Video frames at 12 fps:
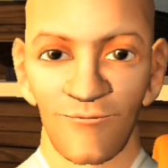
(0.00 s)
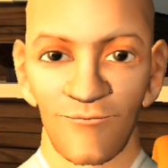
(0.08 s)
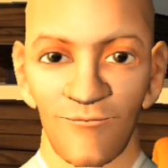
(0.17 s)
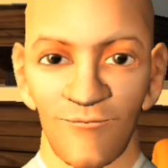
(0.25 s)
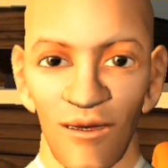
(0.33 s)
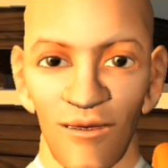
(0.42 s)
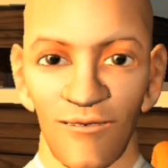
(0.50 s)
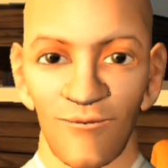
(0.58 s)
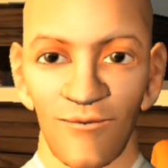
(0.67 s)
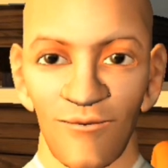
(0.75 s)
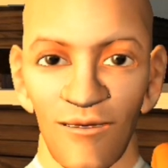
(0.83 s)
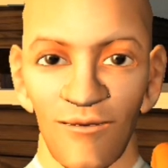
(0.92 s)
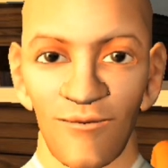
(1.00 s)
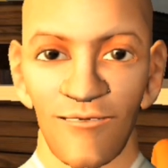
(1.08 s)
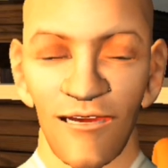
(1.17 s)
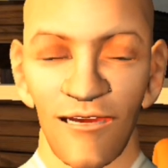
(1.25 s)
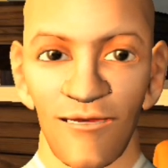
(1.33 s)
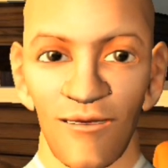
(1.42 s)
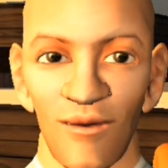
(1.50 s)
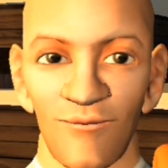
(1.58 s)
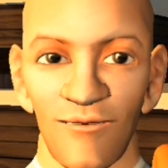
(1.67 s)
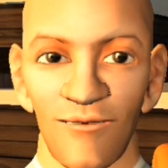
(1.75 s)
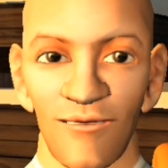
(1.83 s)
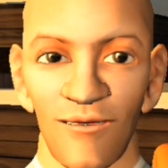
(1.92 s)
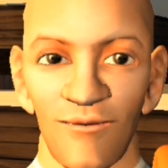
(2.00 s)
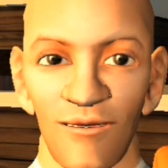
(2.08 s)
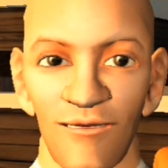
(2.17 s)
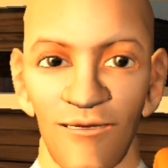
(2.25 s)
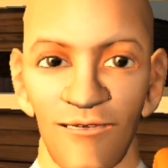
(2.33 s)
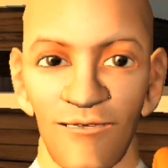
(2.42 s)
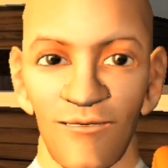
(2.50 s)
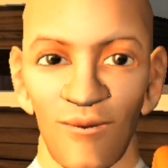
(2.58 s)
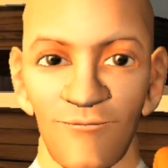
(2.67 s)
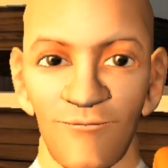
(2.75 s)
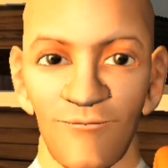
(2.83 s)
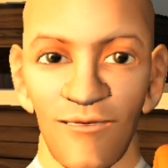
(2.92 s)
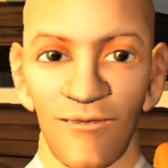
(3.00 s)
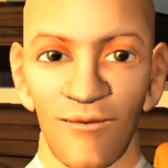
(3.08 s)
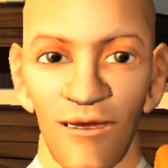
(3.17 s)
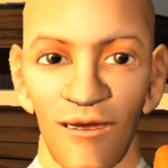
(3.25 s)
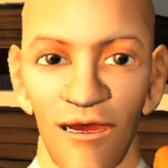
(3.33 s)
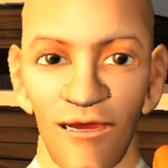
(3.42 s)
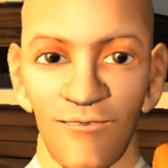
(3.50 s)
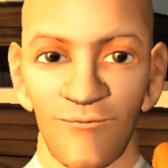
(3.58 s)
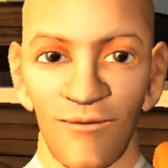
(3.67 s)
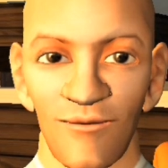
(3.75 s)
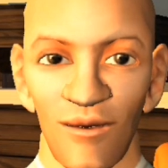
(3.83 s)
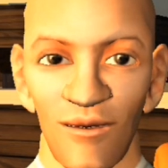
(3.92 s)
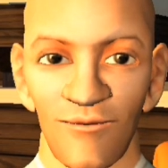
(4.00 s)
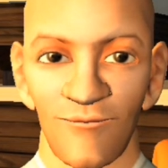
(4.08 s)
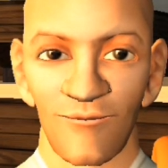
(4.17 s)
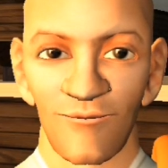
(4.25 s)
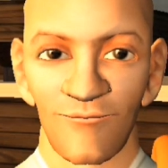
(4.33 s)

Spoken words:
but I also happen to know that this person had a lot of problems as a result of that money.